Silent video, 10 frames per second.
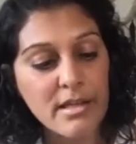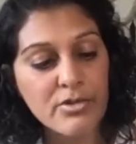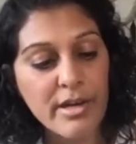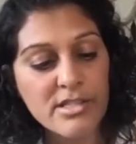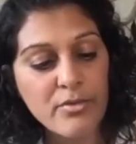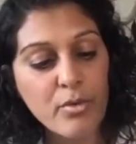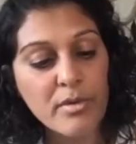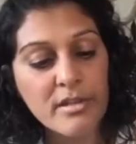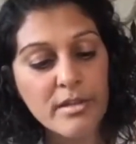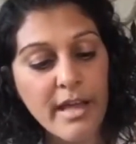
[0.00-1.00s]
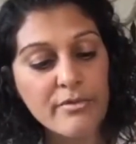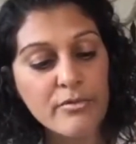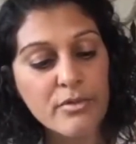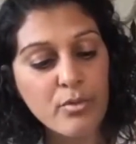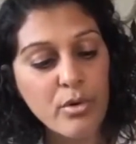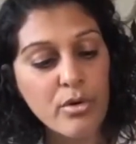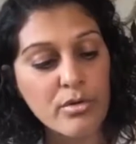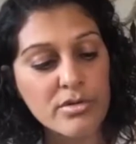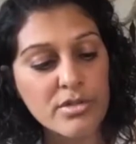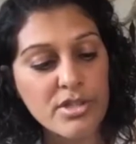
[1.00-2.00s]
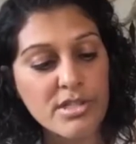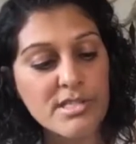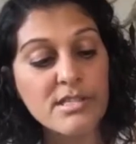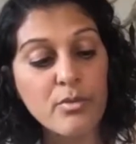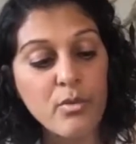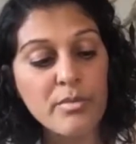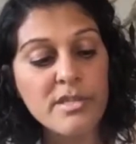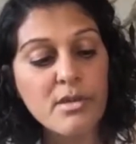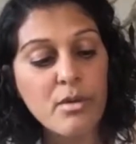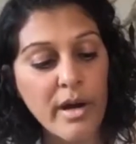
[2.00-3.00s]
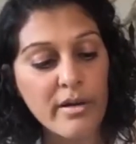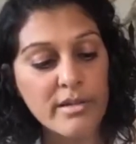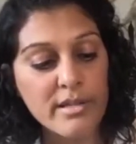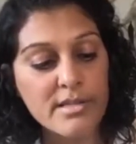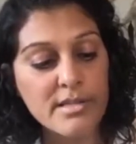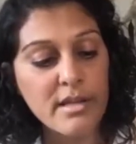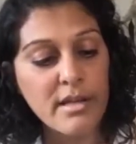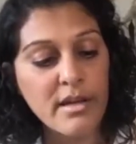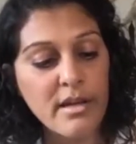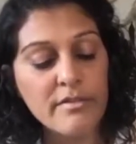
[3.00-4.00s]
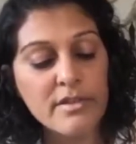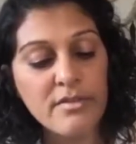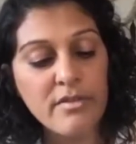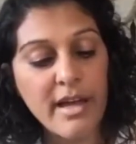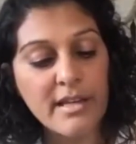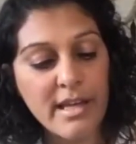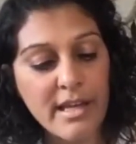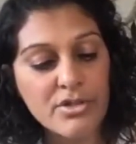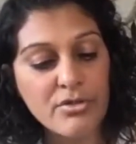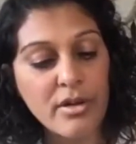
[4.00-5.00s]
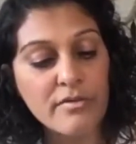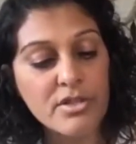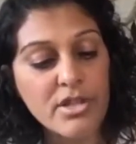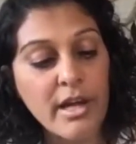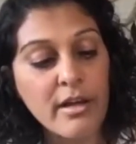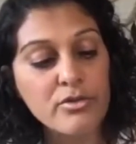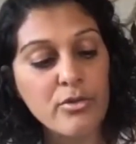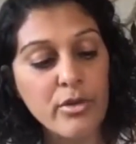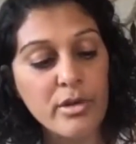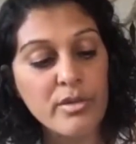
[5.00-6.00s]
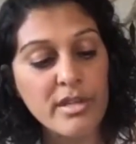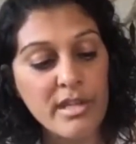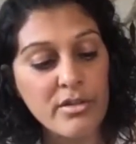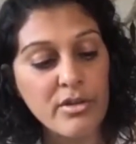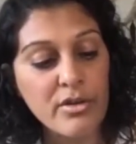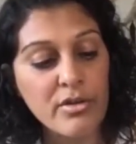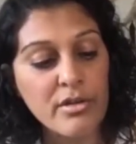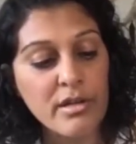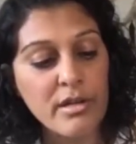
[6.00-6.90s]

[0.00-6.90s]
transforming the life of the world, just as a woman's awareness of the divine nature of the child growing within her